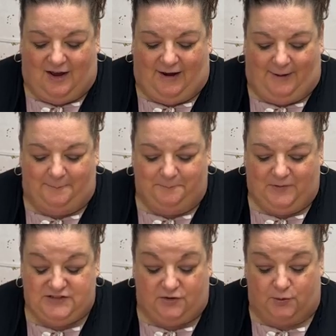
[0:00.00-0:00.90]

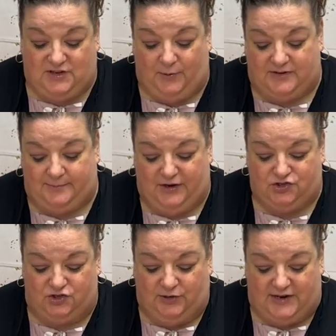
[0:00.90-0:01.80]
Um, so those I wanted to make
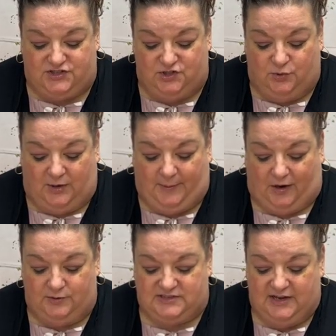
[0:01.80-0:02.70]
sure you guys knew
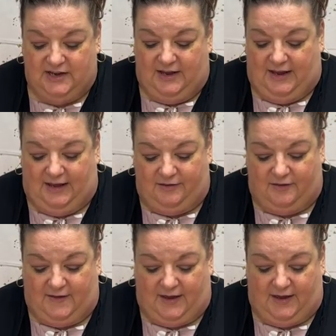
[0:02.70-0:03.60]
about.
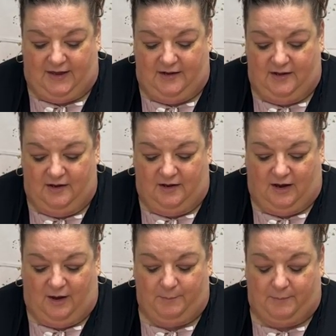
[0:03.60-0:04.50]
And then
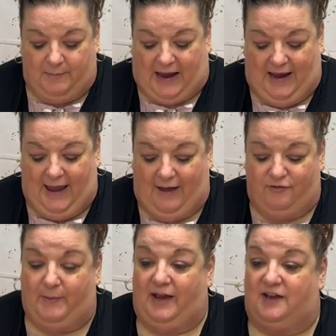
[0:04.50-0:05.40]
um, I
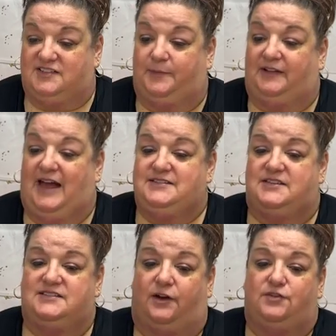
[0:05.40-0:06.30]
have my some
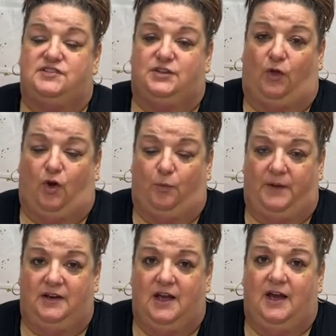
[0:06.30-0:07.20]
classes that are still
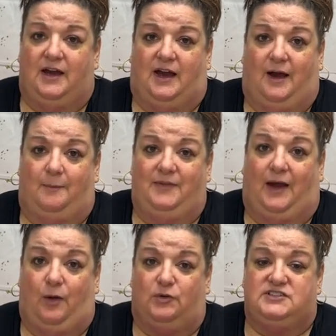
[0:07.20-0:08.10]
open. Um,
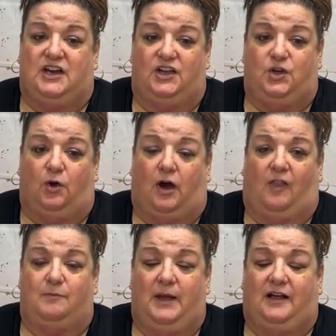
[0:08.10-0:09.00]
now, I will tell you,
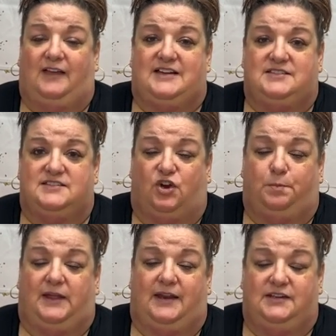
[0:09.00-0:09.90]
all of my classes are
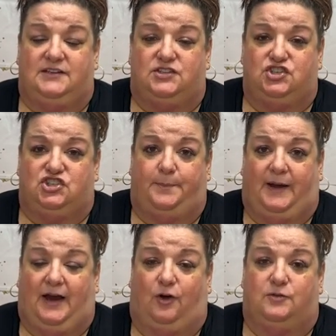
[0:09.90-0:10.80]
planning to
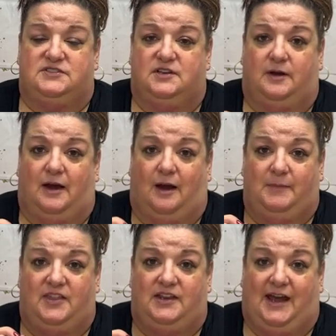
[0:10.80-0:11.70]
ship out
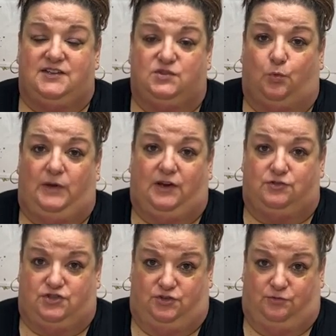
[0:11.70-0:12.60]
um, in the next
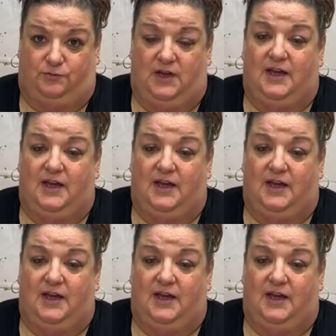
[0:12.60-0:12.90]
week or two.